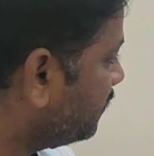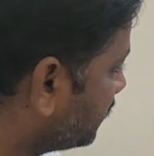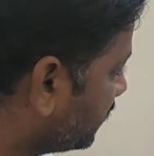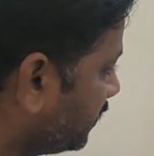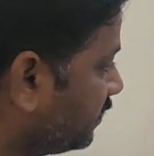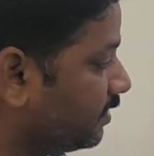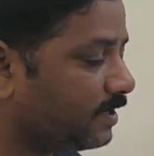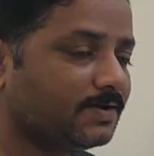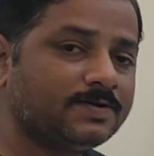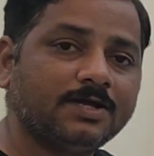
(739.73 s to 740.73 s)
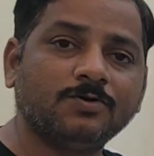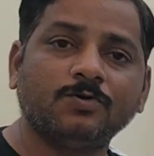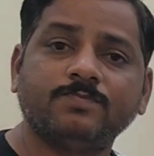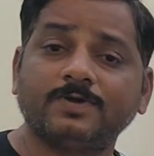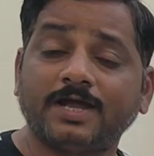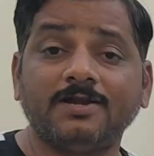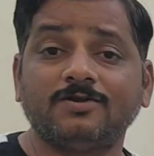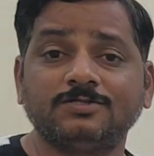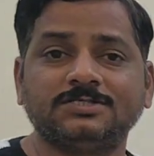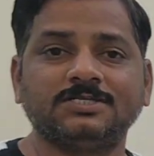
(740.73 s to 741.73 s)
Okay, now I hope
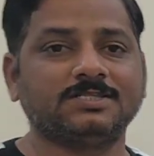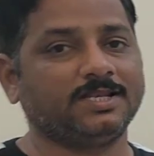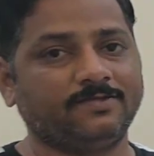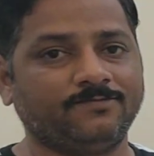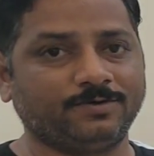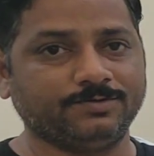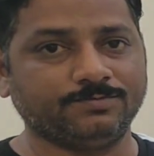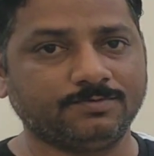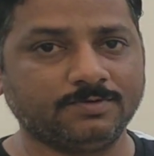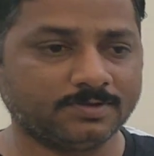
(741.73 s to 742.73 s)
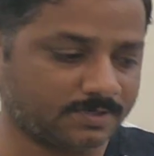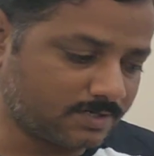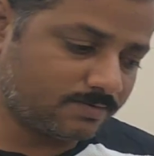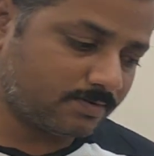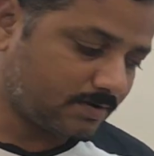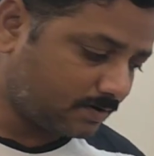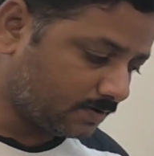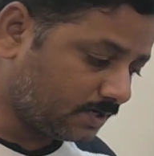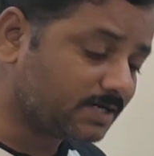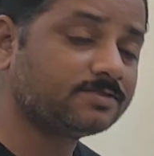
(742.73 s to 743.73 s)
AND logic is clear for you. Now
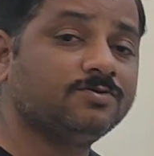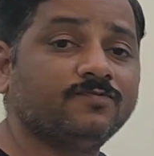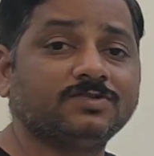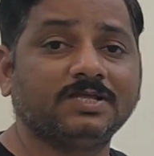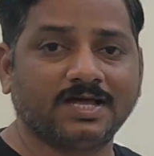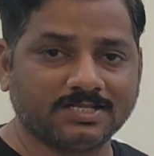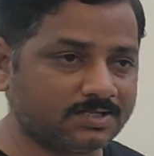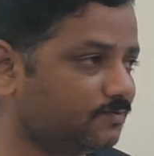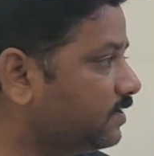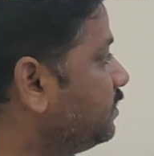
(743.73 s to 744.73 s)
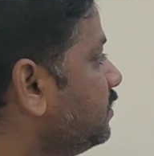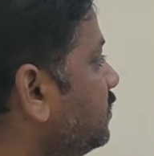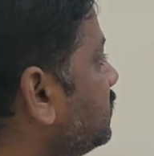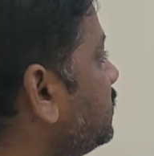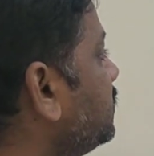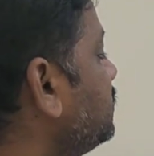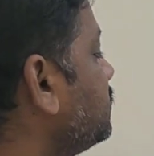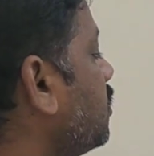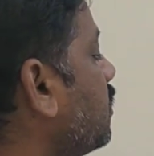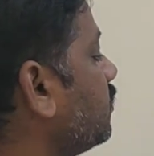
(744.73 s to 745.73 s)
let us go for the another one, that
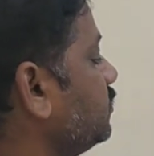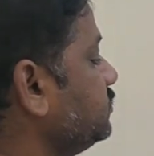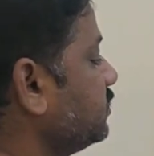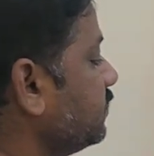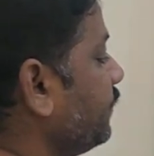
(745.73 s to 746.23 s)
is OR logic.